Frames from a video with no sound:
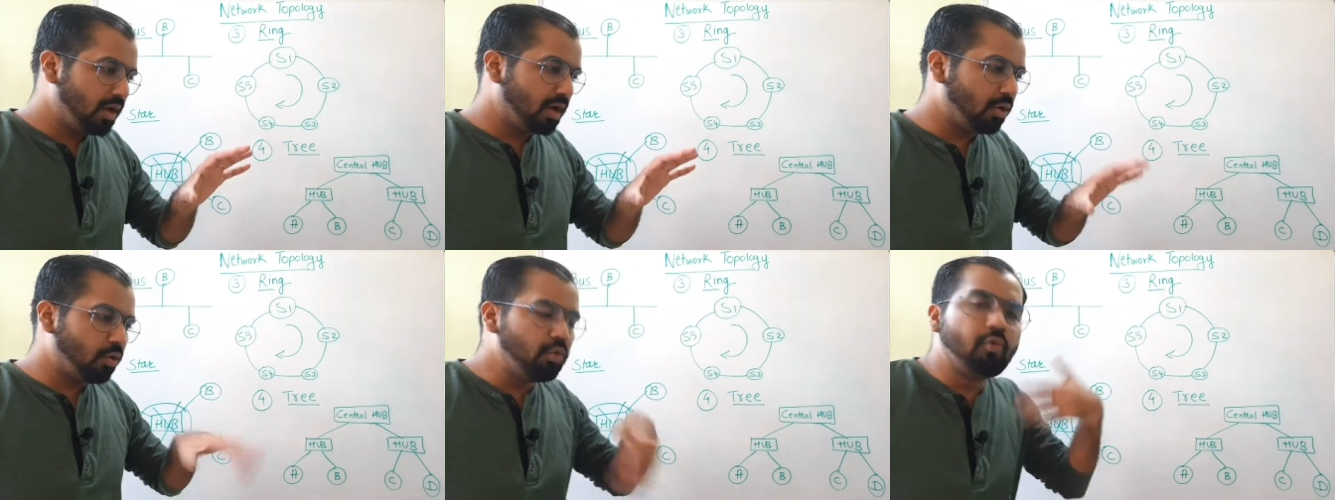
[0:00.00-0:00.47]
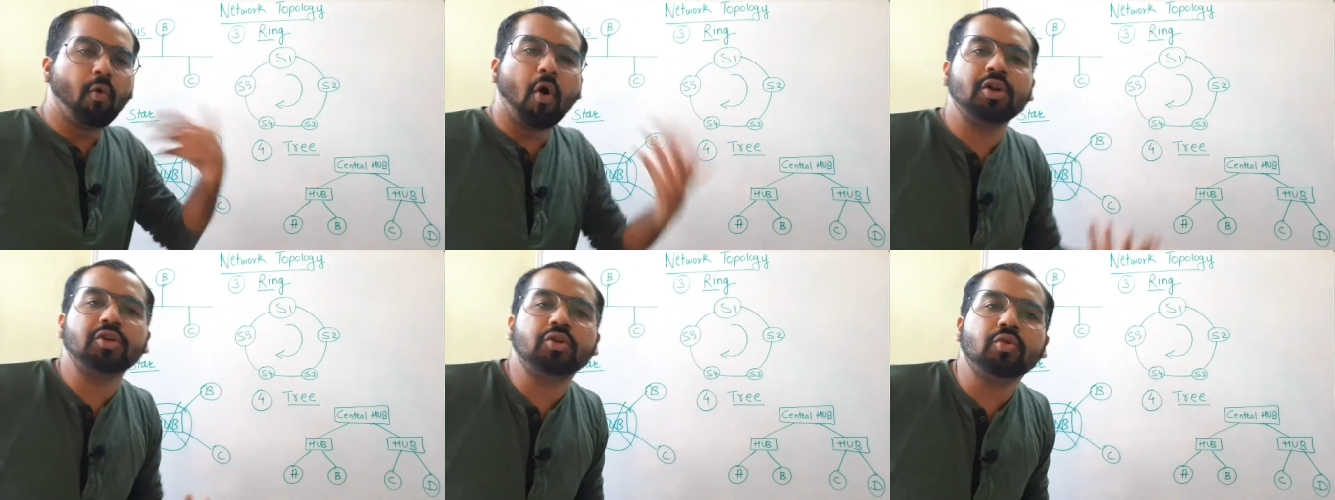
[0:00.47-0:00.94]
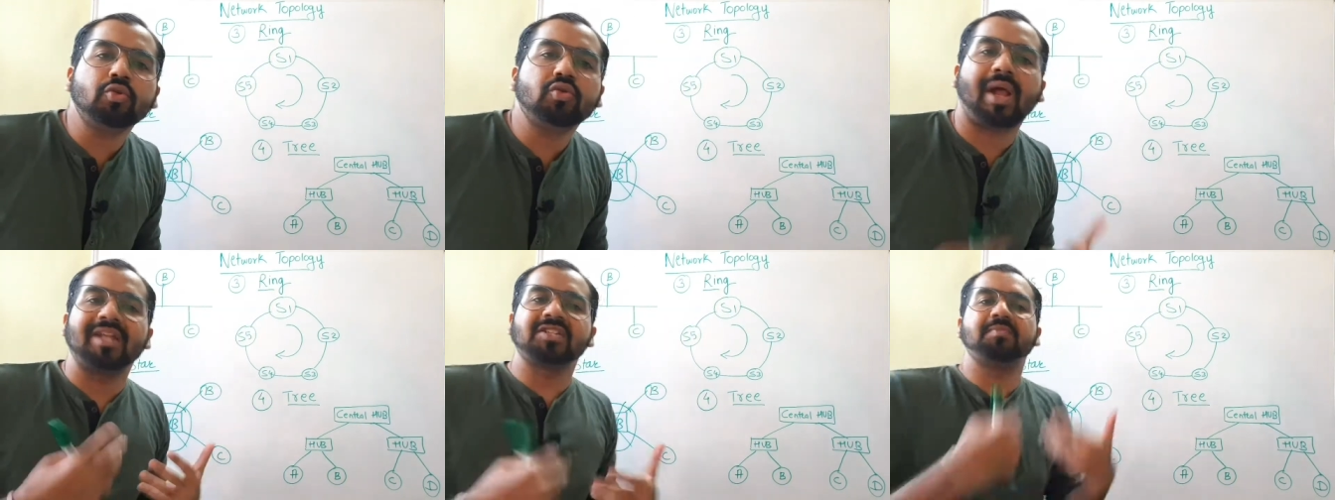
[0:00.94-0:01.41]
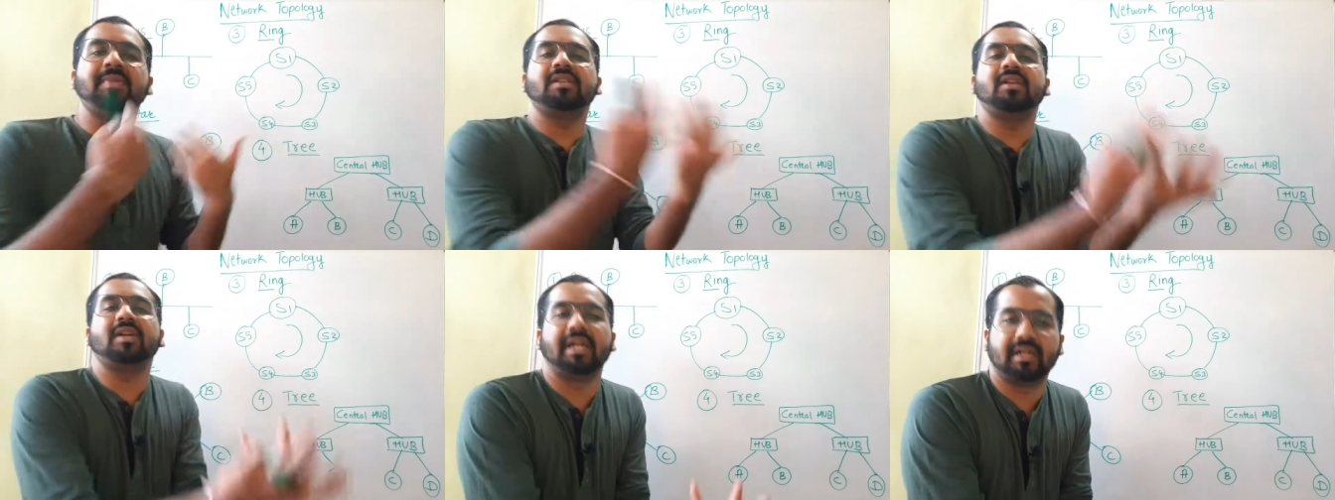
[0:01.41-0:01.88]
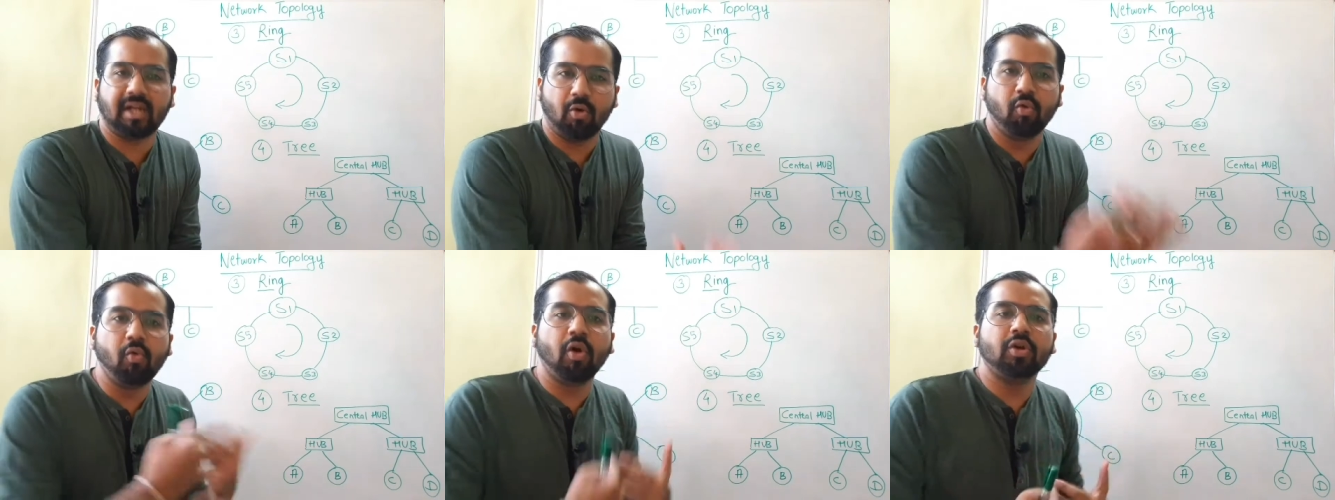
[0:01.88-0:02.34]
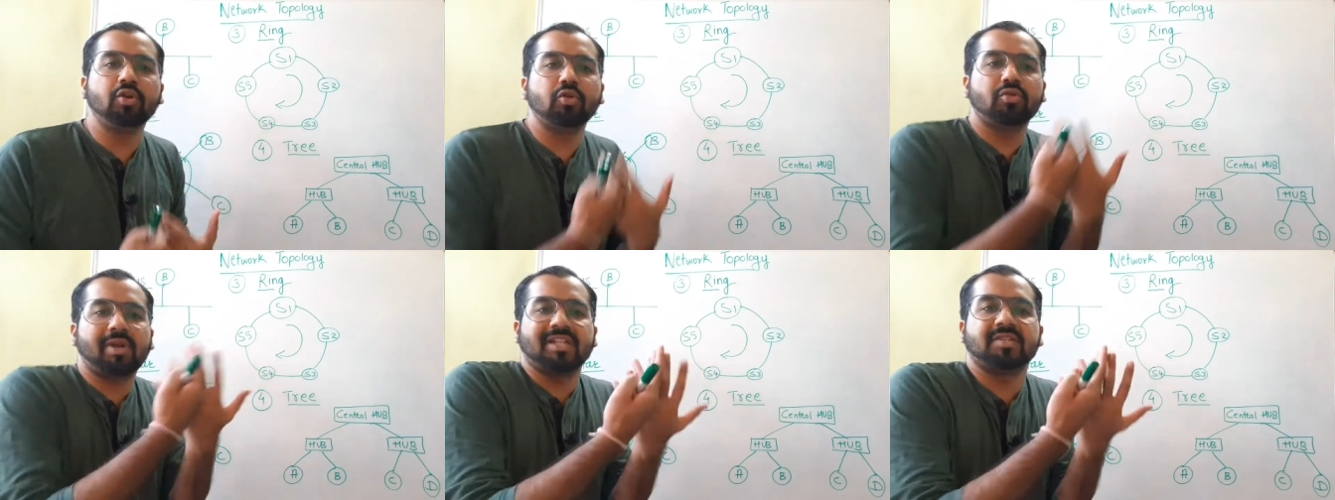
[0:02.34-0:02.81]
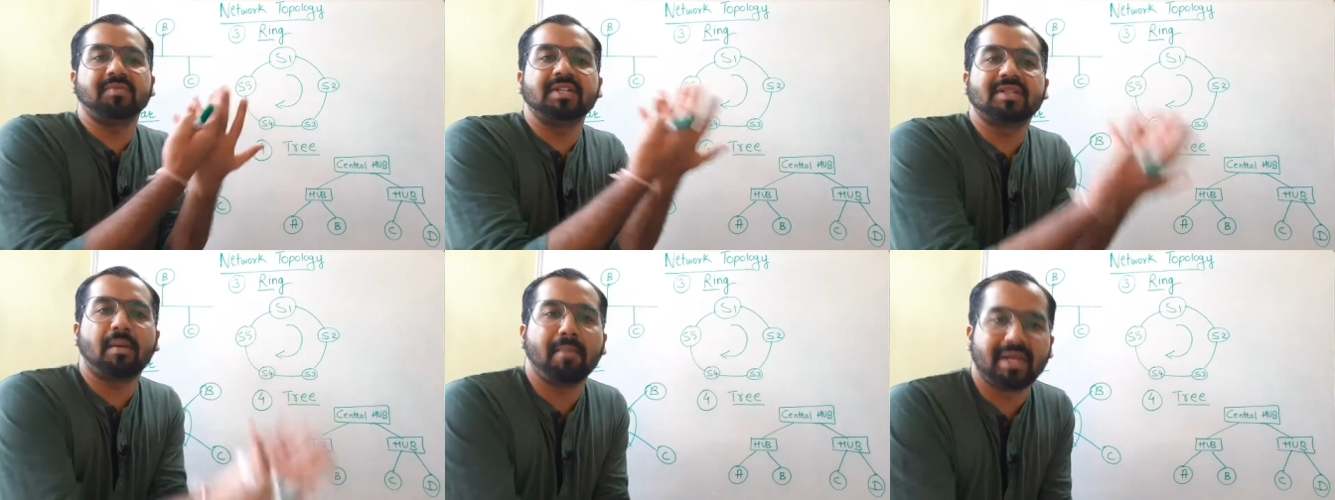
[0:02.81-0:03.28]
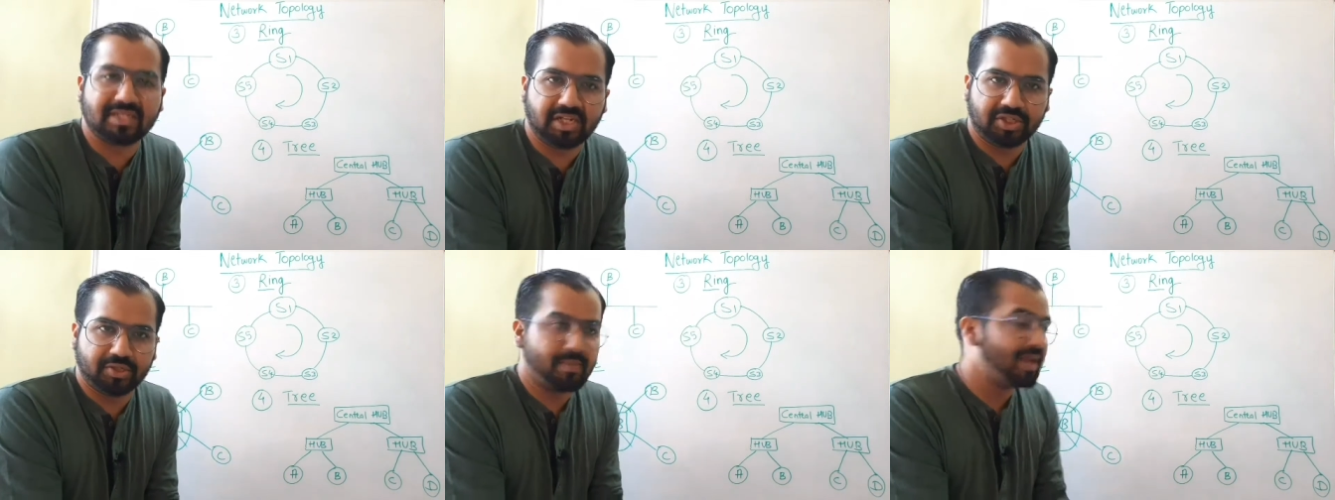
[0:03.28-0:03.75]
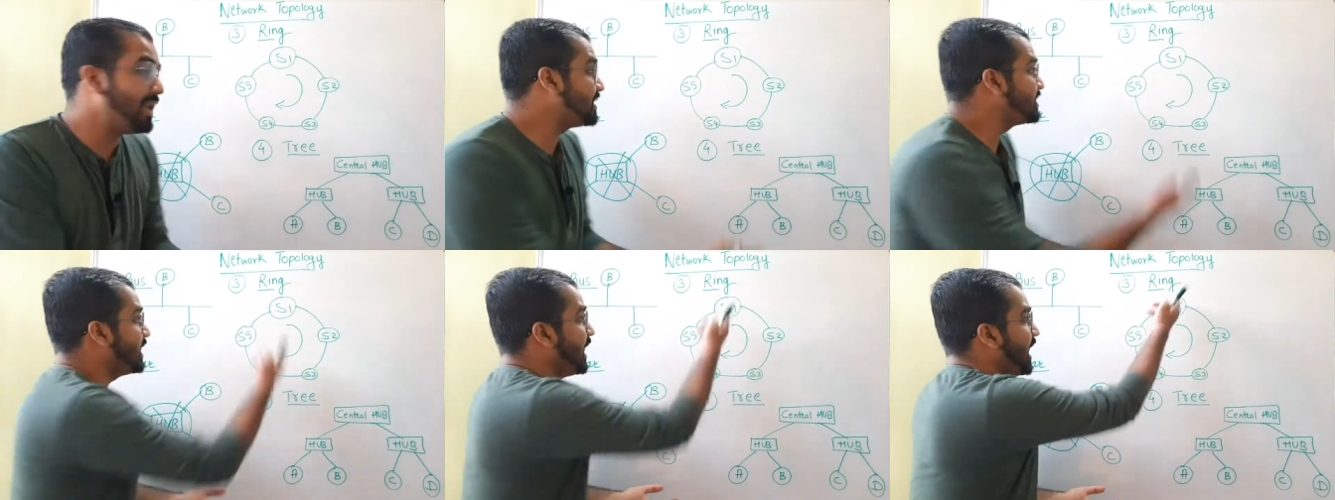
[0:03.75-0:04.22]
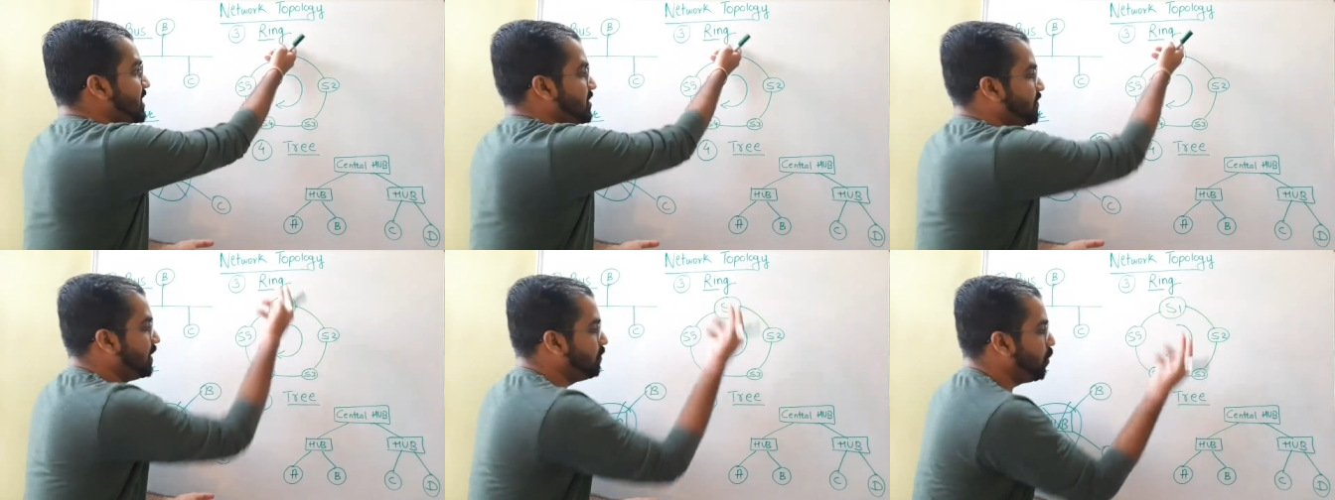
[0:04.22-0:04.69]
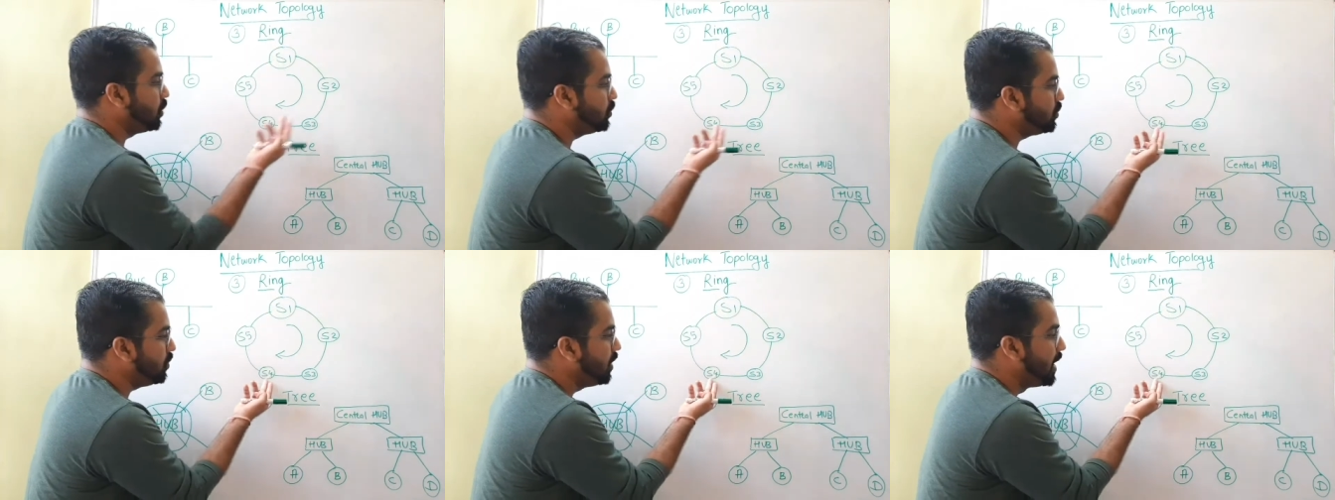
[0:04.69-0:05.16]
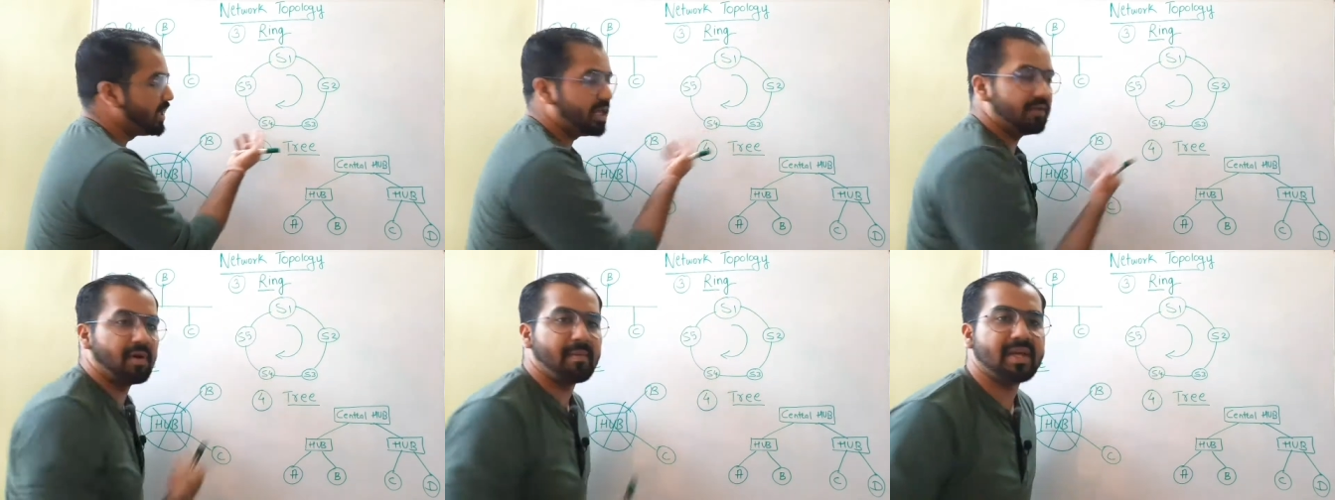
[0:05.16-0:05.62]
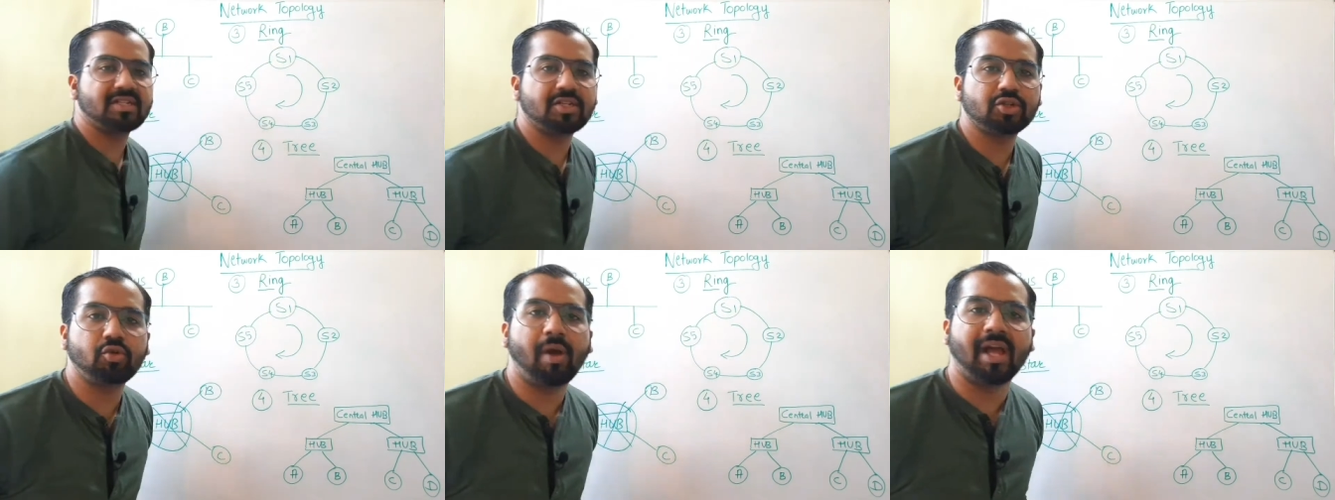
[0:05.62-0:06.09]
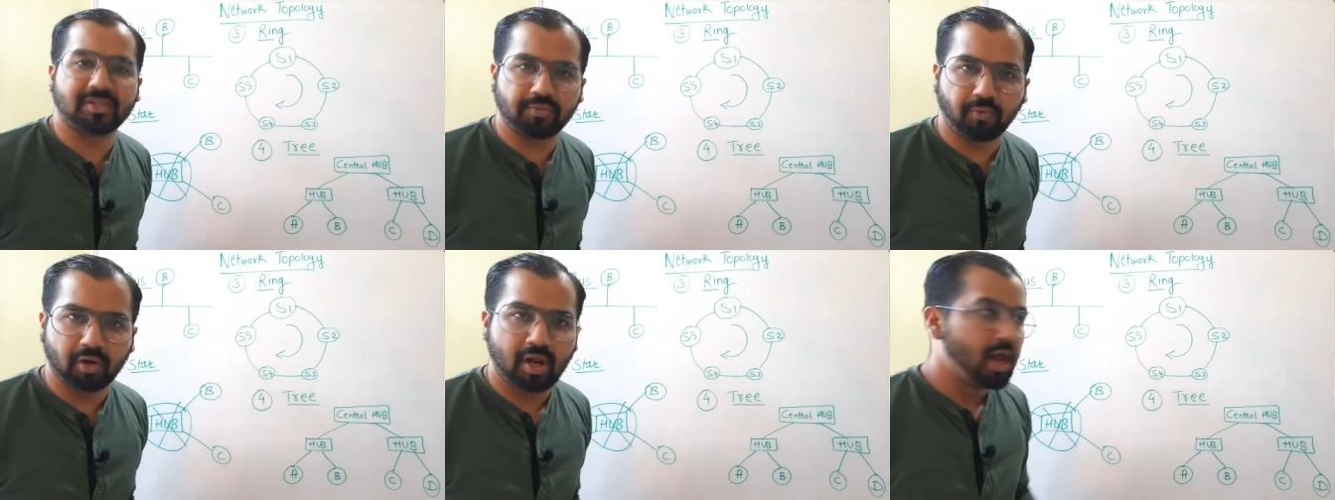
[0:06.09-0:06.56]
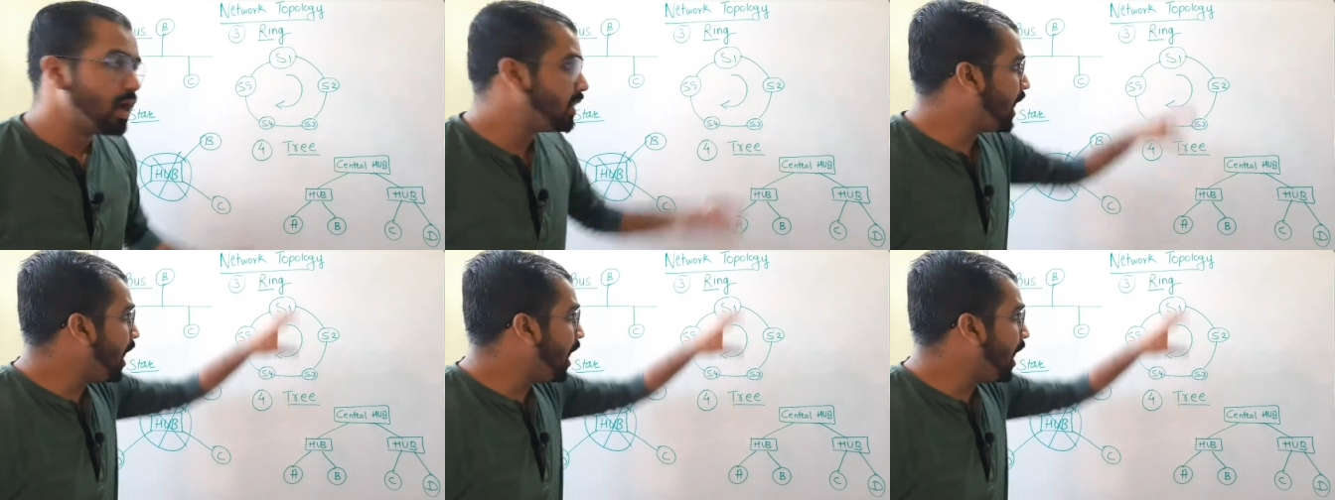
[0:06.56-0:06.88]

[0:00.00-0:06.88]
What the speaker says: who want to transmit the data, who want to transmit some message, let's say S1 want to give a message to S4.